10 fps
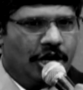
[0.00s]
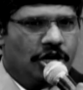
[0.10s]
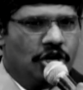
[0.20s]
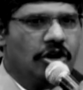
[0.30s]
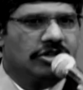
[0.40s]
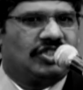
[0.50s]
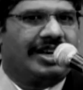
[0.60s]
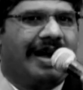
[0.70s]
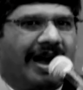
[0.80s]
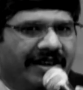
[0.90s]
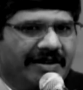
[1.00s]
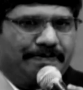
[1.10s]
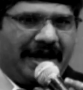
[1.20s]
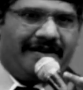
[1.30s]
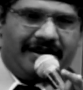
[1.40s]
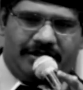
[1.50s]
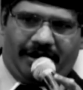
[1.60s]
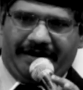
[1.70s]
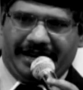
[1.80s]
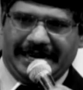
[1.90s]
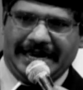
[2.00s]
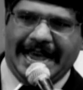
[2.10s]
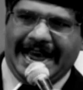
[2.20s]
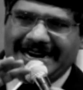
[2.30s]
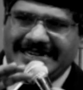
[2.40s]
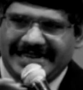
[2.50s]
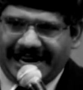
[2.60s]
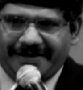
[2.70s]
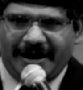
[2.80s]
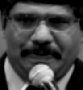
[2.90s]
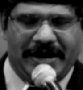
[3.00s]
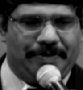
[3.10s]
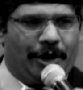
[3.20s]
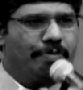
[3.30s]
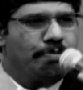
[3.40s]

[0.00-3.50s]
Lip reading: Use the God-given power and authority and deliver people.